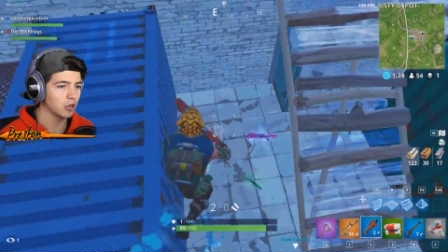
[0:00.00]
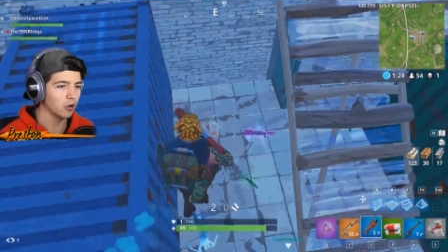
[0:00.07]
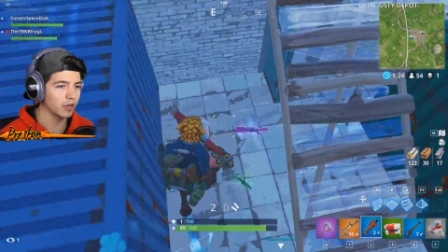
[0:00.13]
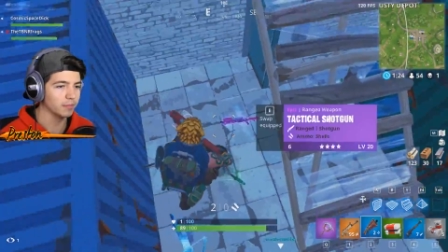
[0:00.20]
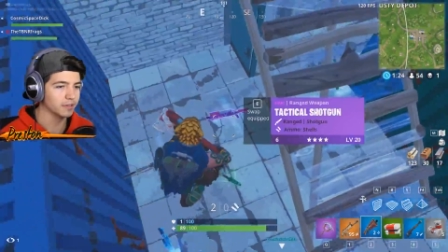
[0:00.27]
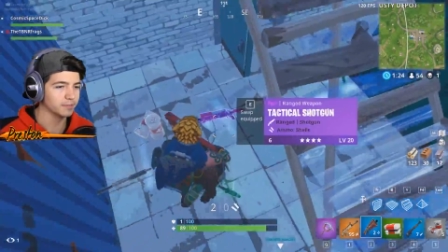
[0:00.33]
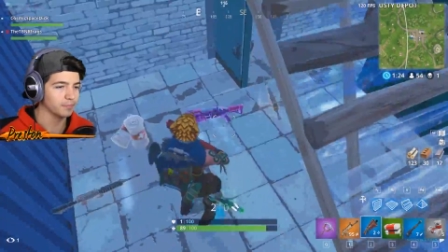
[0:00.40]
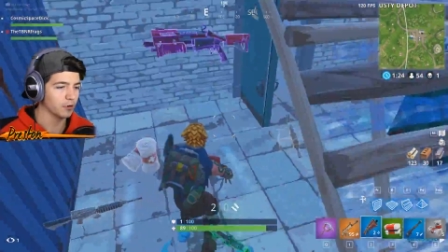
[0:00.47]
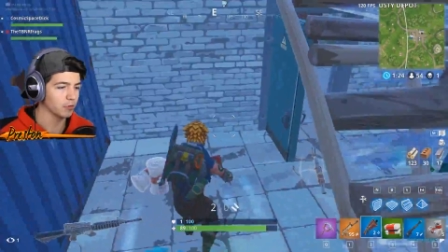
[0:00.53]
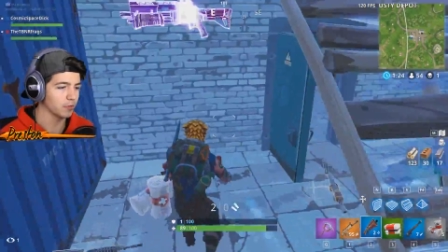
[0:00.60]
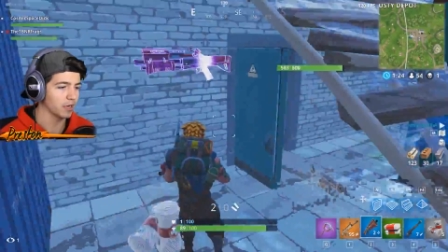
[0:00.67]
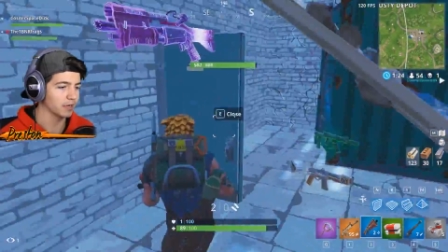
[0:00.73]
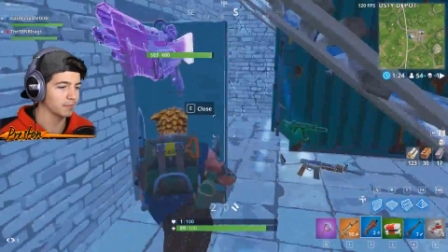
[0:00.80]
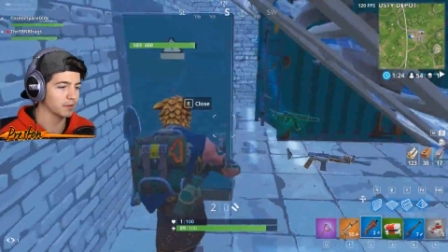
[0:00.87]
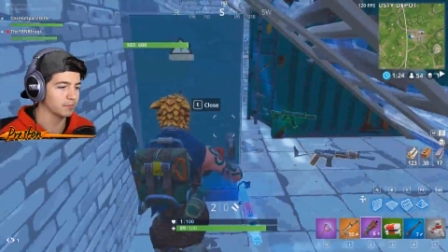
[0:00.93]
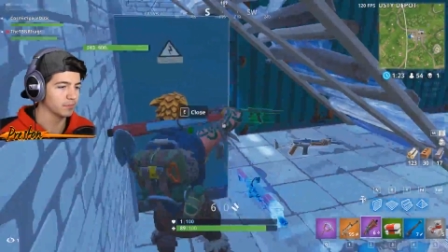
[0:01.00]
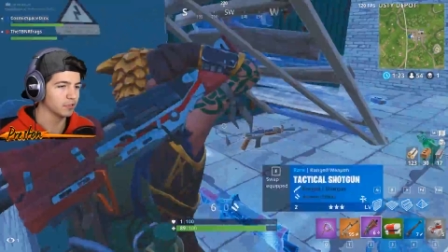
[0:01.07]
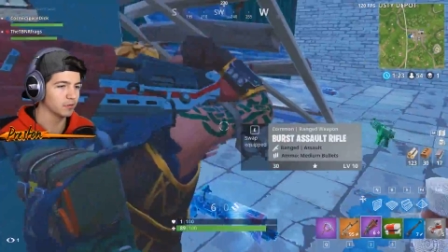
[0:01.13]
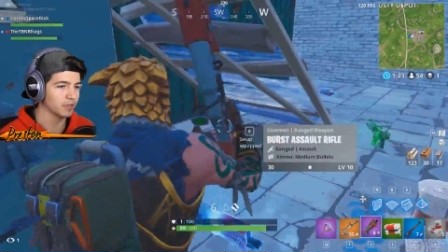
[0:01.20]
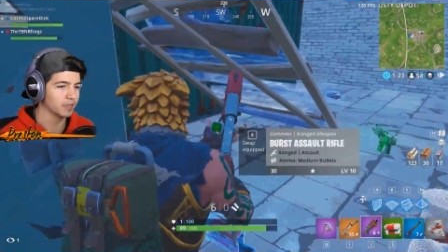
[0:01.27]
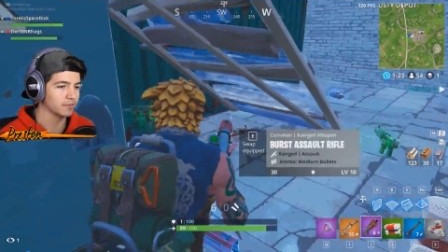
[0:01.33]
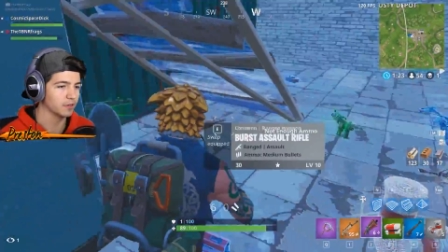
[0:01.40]
Oh, I meant purple. I meant
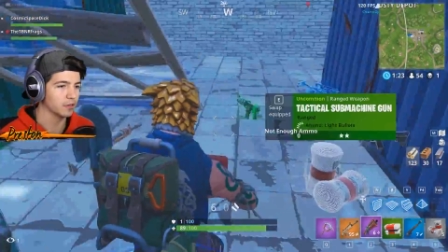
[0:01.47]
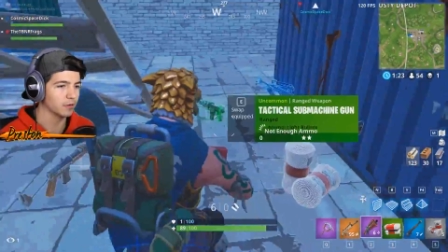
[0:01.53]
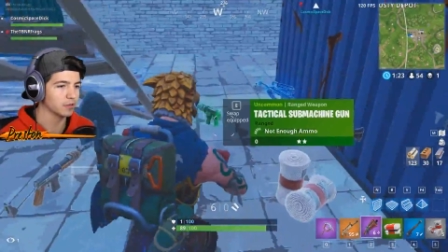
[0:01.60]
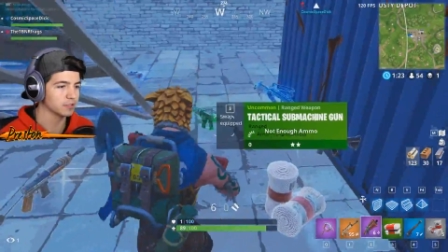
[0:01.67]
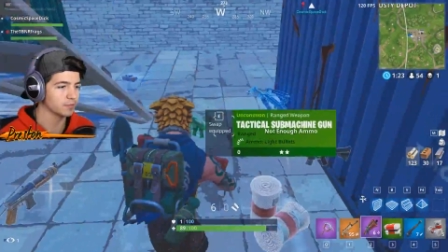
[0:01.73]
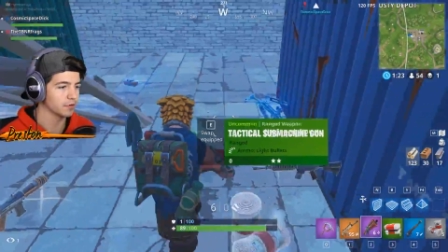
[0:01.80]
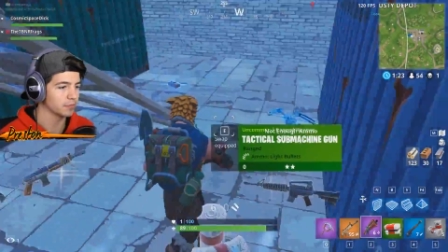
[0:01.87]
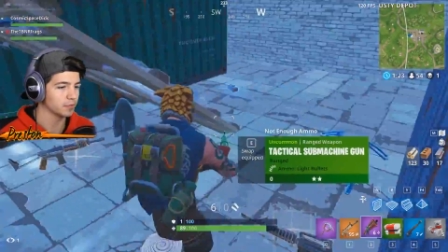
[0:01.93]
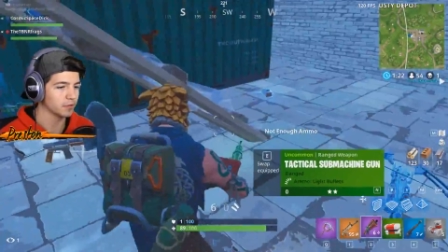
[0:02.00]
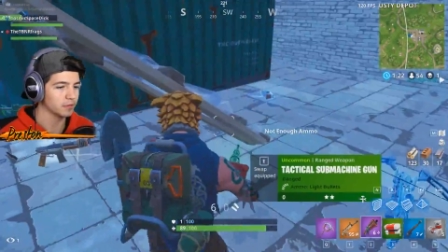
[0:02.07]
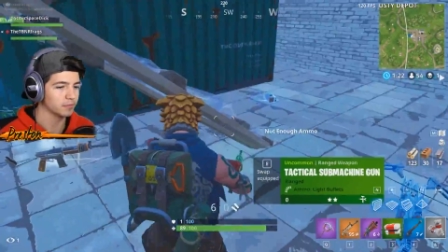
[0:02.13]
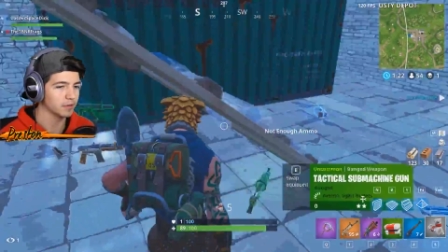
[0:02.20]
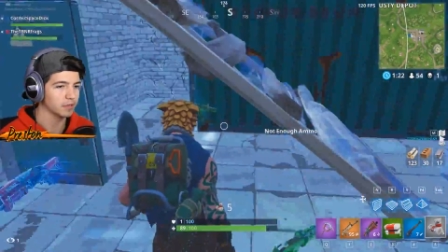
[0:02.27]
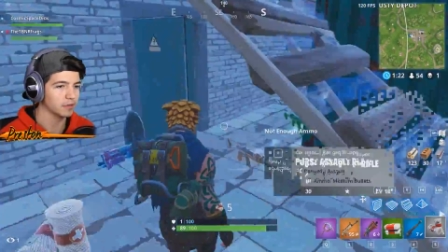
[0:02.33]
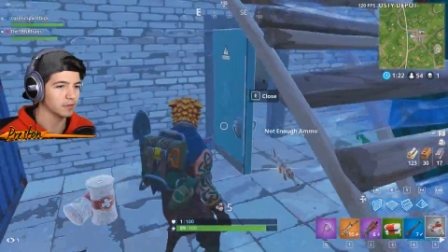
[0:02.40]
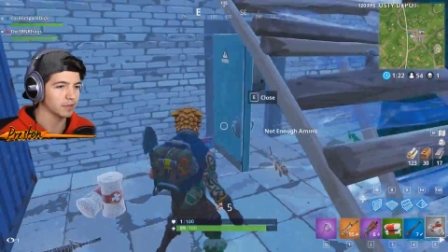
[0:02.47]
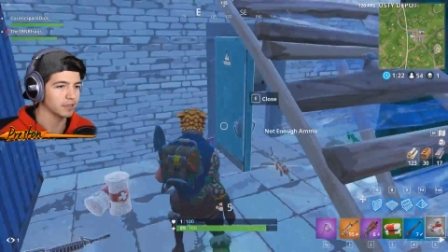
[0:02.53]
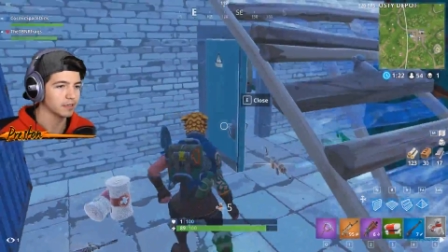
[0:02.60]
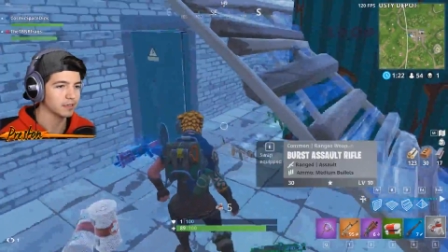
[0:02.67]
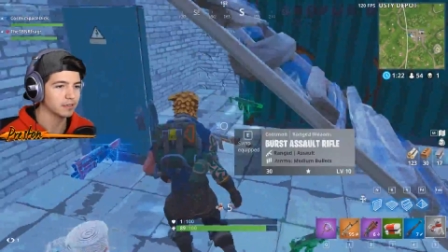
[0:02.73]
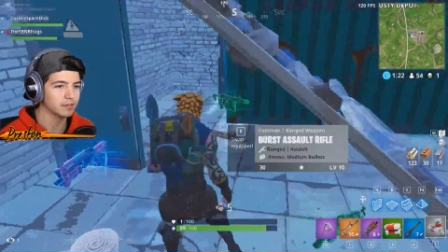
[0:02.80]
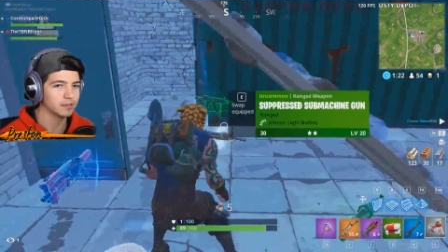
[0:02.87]
blue. I didn't even know there was a purple one, but okay.